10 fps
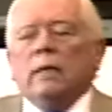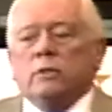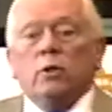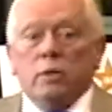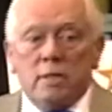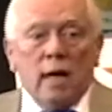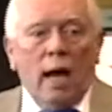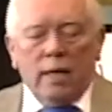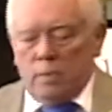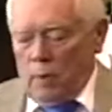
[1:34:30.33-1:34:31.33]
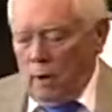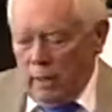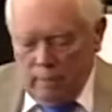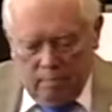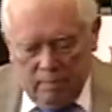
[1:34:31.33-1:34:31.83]
It's a good size,
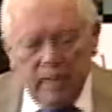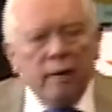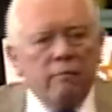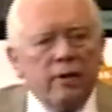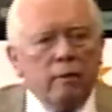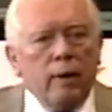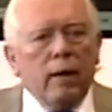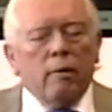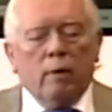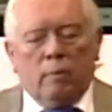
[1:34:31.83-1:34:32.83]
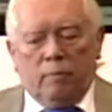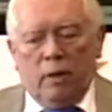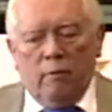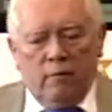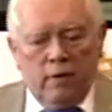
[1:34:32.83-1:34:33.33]
probably 10 feet around, uh,
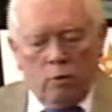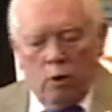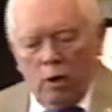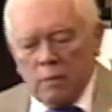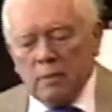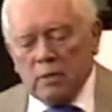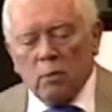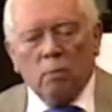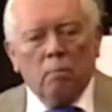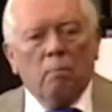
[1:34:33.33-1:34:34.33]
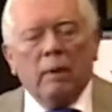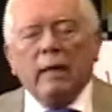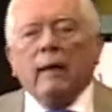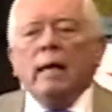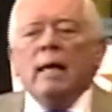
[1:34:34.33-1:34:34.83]
10 feet across, and it's
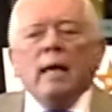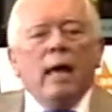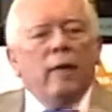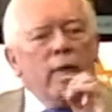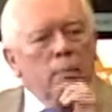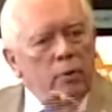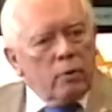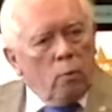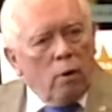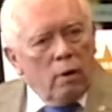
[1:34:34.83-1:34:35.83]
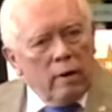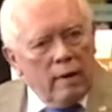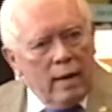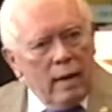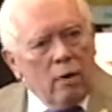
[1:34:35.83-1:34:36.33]
big. And they put the water
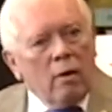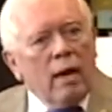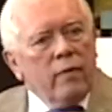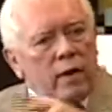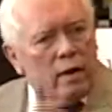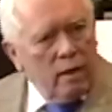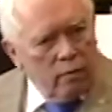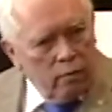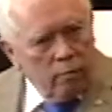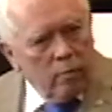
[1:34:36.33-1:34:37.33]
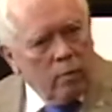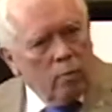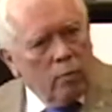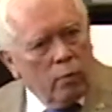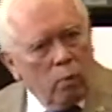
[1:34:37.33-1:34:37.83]
in there, and then the, the
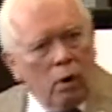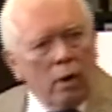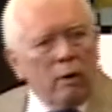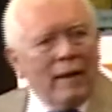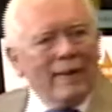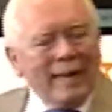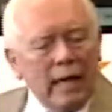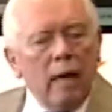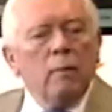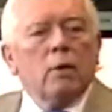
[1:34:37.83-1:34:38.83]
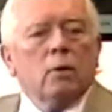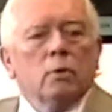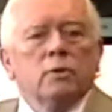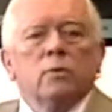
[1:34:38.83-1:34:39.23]
water and the chemicals.